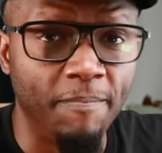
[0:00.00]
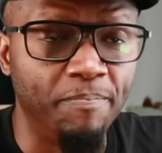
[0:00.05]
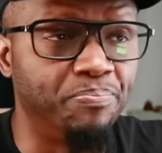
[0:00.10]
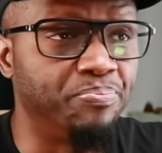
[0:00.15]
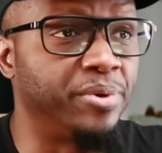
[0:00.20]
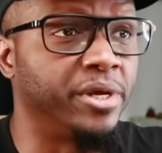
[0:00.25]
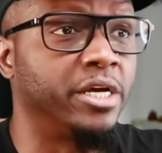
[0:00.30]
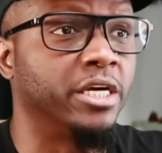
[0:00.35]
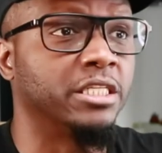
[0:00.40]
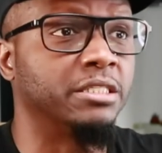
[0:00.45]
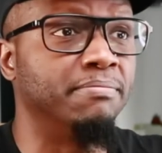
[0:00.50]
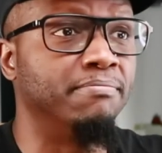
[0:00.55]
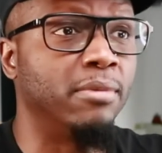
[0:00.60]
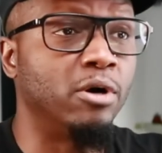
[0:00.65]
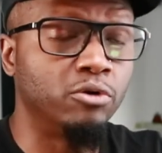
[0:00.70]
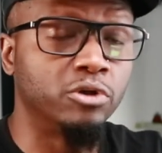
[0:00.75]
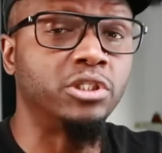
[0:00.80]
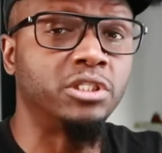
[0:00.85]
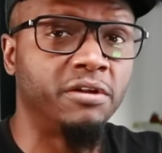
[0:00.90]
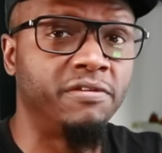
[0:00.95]
because
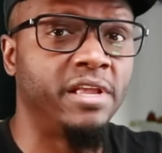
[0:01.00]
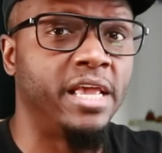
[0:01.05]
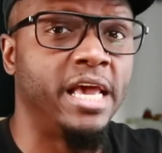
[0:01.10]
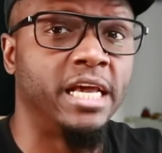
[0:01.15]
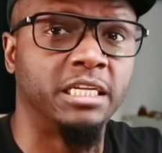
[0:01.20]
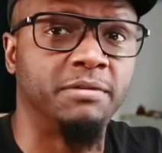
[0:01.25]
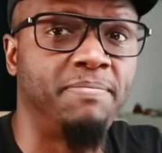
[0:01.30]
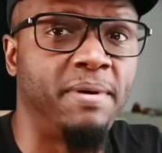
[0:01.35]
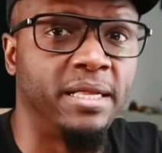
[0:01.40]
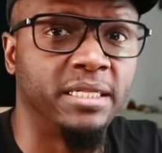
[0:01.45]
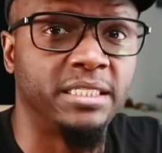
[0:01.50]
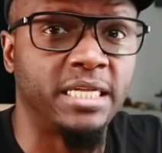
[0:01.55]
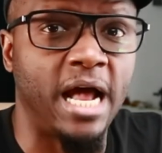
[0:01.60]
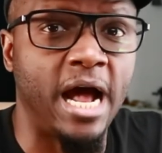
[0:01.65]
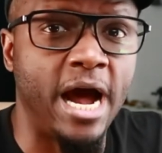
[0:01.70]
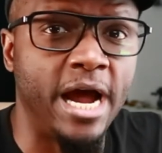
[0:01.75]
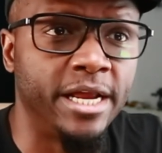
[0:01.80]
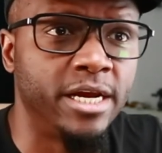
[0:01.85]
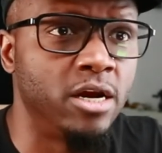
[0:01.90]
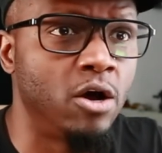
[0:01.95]
most of the expats
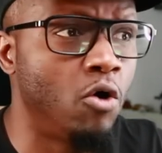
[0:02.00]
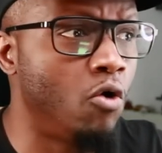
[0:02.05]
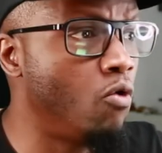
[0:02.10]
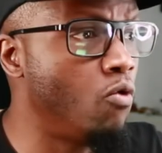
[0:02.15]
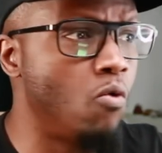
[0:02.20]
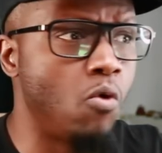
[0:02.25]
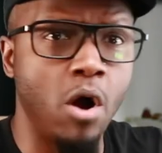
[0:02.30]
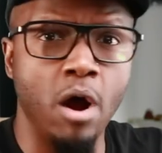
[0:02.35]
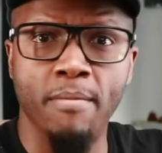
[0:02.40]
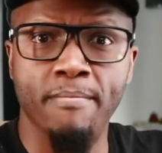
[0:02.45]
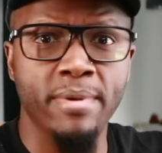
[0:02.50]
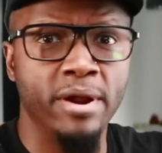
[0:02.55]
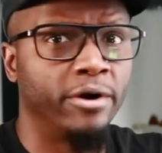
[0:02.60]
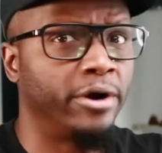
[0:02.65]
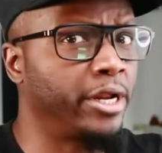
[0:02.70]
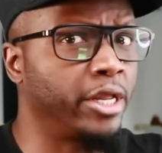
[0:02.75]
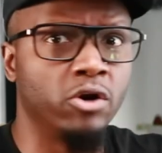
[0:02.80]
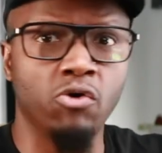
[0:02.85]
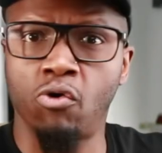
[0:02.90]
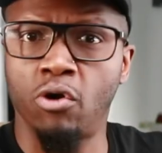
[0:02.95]
I know,
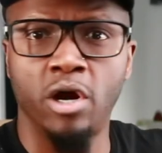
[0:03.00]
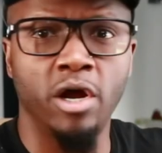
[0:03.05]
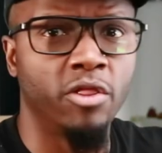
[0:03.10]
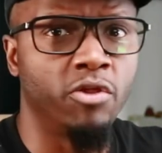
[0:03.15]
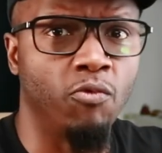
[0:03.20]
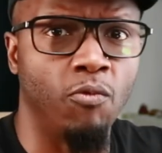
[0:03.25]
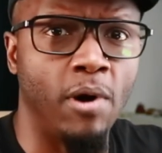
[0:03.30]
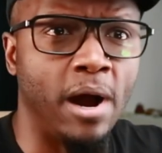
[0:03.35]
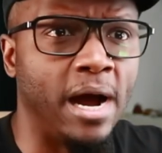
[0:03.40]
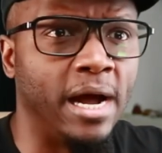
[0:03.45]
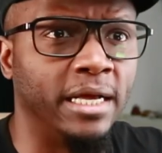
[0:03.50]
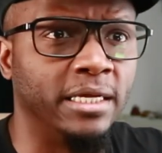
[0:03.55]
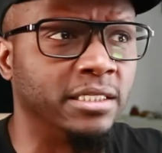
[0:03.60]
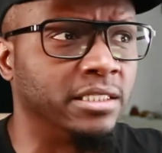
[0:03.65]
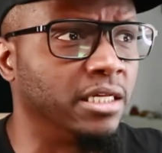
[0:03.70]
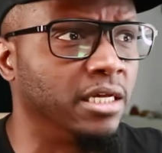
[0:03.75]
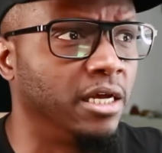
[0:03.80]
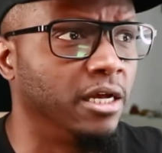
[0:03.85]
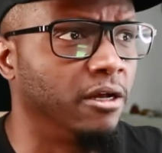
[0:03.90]
American or otherwise,